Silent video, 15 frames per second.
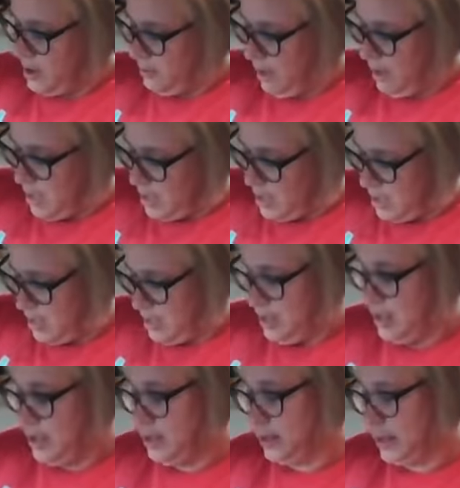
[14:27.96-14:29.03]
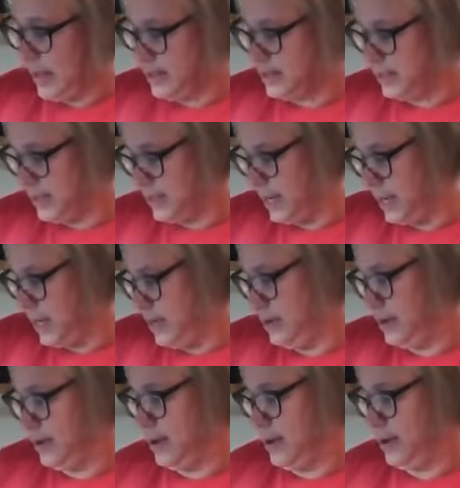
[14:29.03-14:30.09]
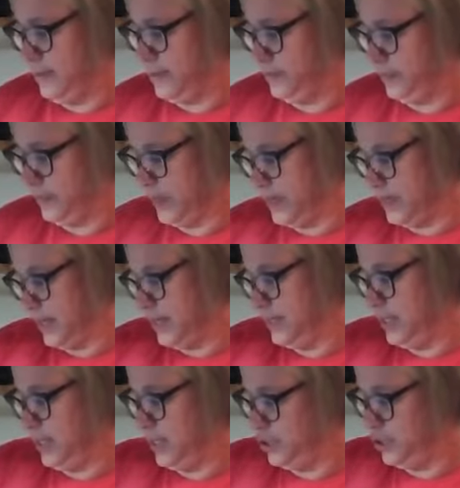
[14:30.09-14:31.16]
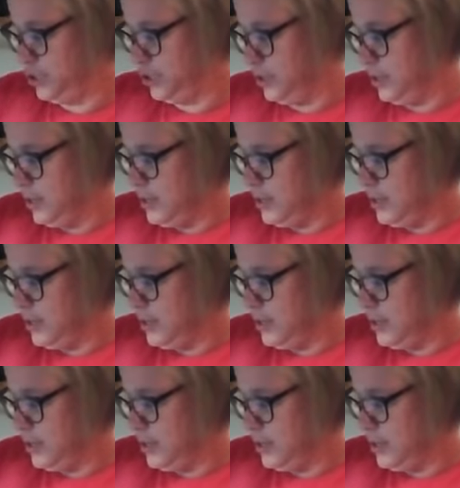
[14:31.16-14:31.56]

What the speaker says: my class as I teach.